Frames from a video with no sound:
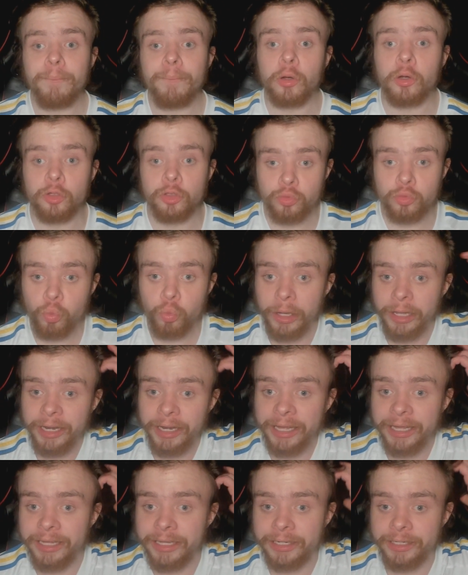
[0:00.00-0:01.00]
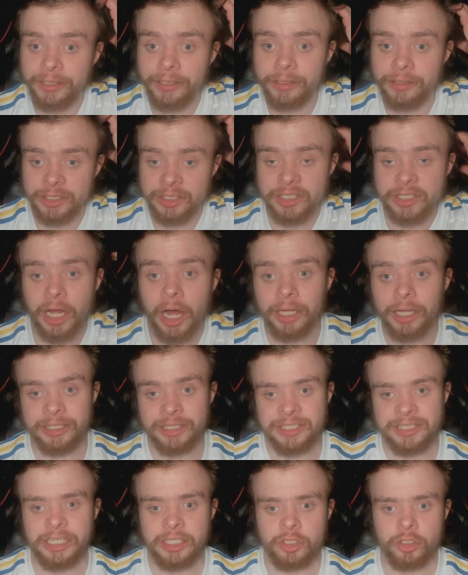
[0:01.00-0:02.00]
Because we needed to start
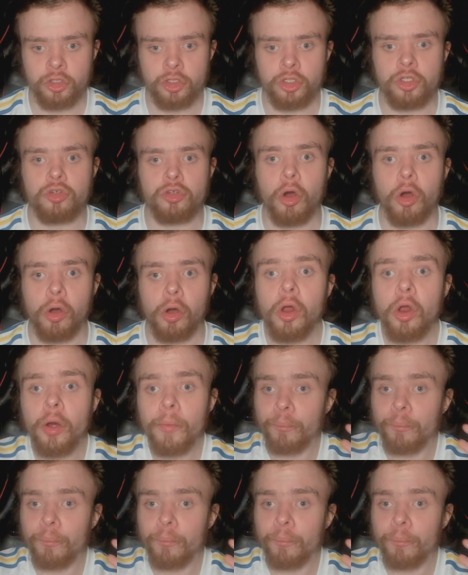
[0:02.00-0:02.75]
this season strong.